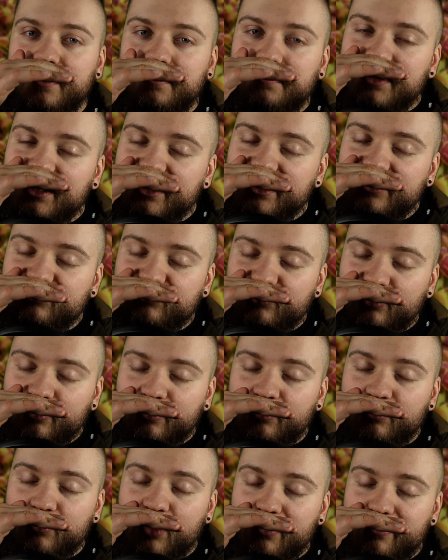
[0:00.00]
please
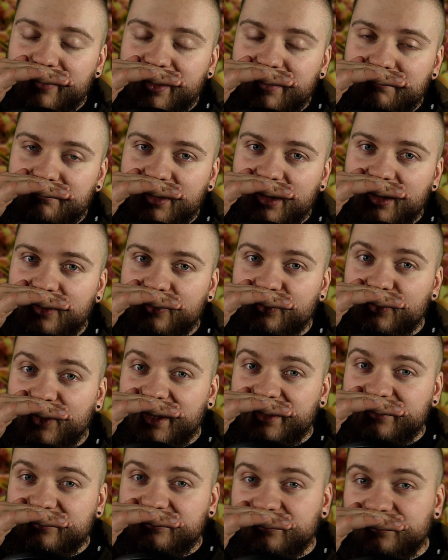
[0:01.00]
remember
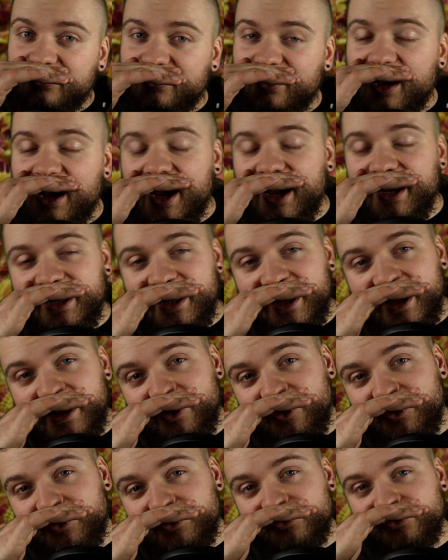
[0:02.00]
that I
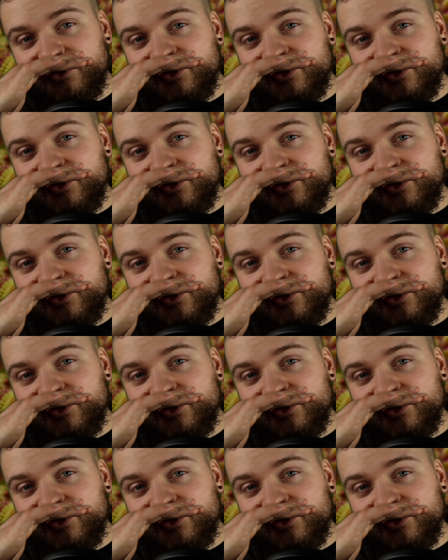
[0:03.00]
cannot